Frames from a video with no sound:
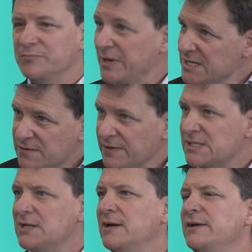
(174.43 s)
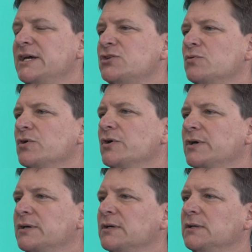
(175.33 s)
biggest fixed line
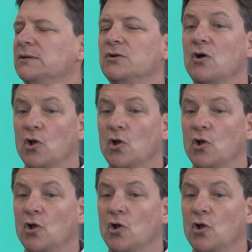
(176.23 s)
network, you know,